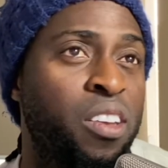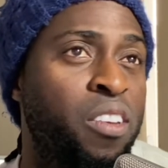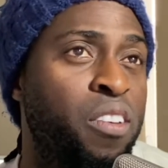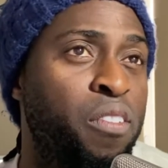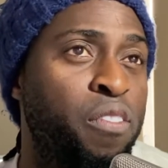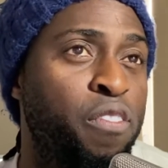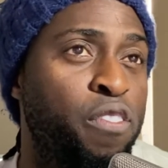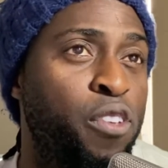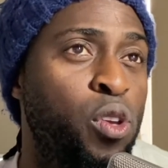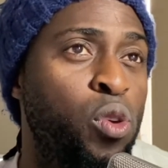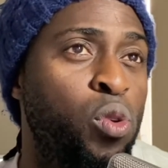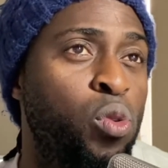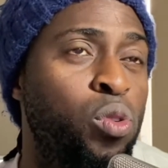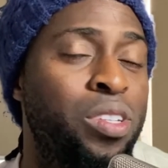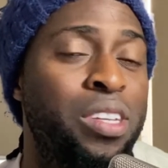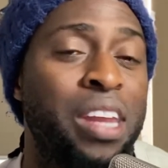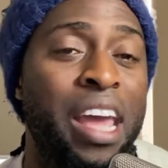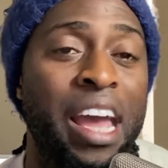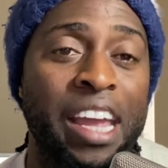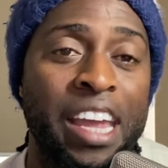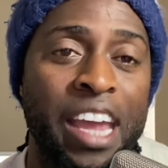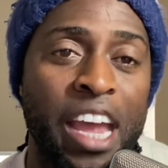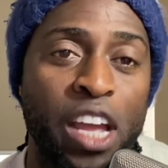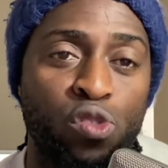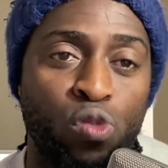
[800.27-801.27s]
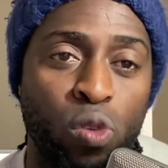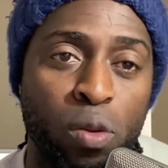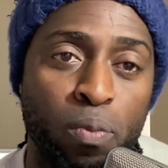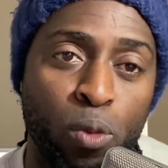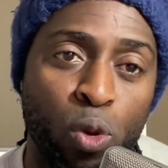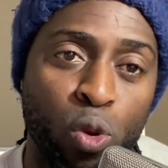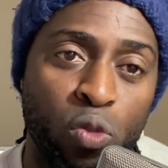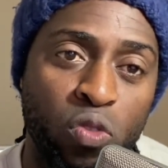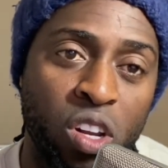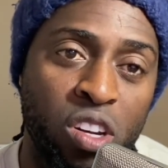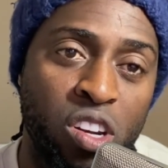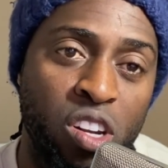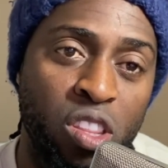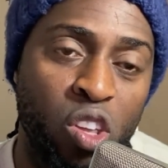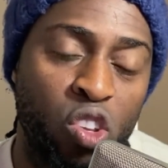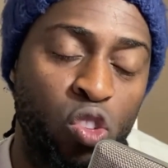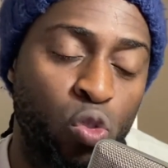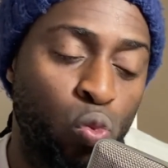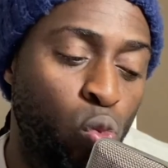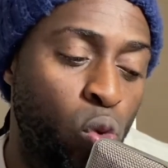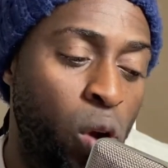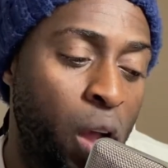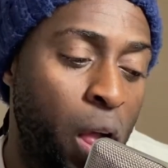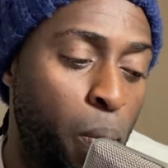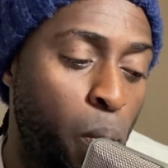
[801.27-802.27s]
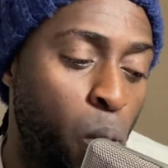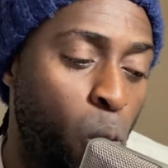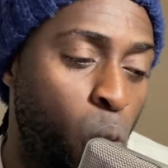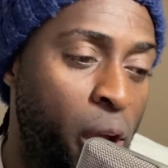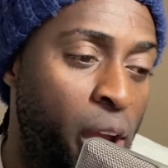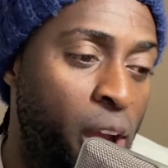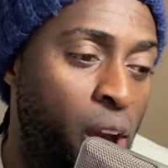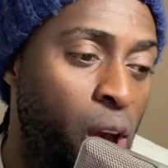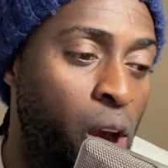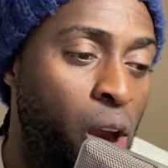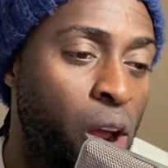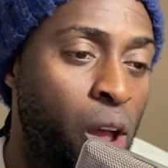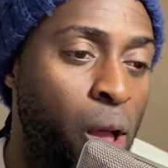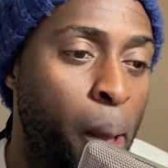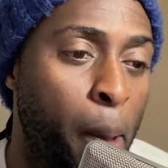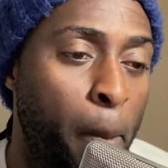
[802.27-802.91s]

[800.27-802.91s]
few decades, we moved into this realm where